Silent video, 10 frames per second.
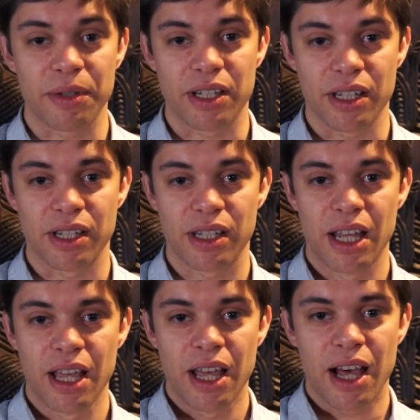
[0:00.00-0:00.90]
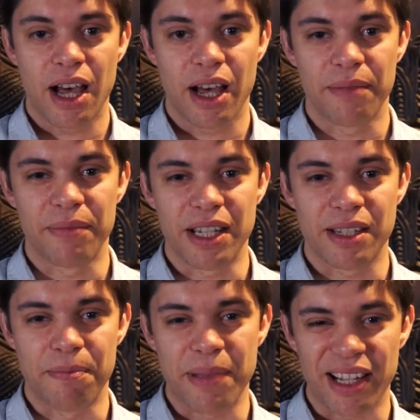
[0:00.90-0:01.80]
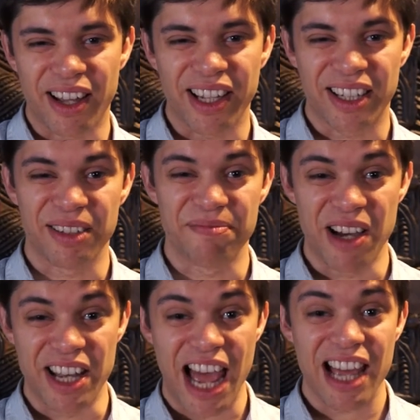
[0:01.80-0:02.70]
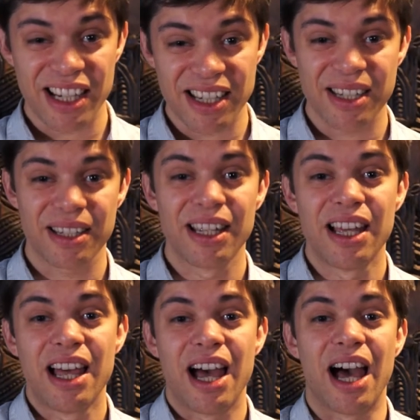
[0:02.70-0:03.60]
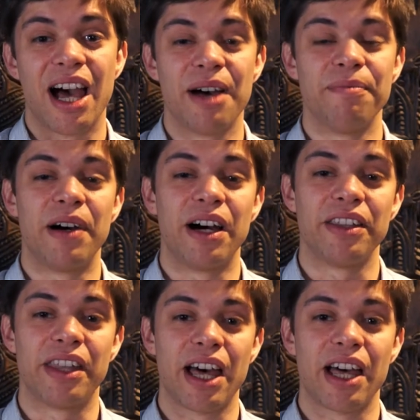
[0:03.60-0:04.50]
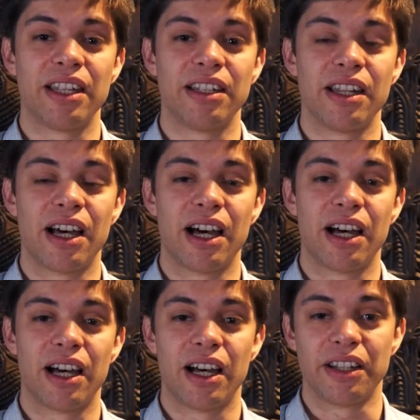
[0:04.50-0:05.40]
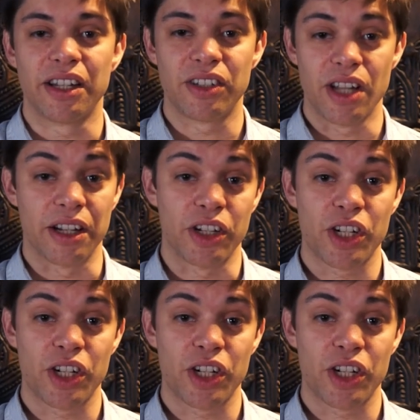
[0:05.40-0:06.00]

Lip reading: which is it's a bit like an axe, and then and a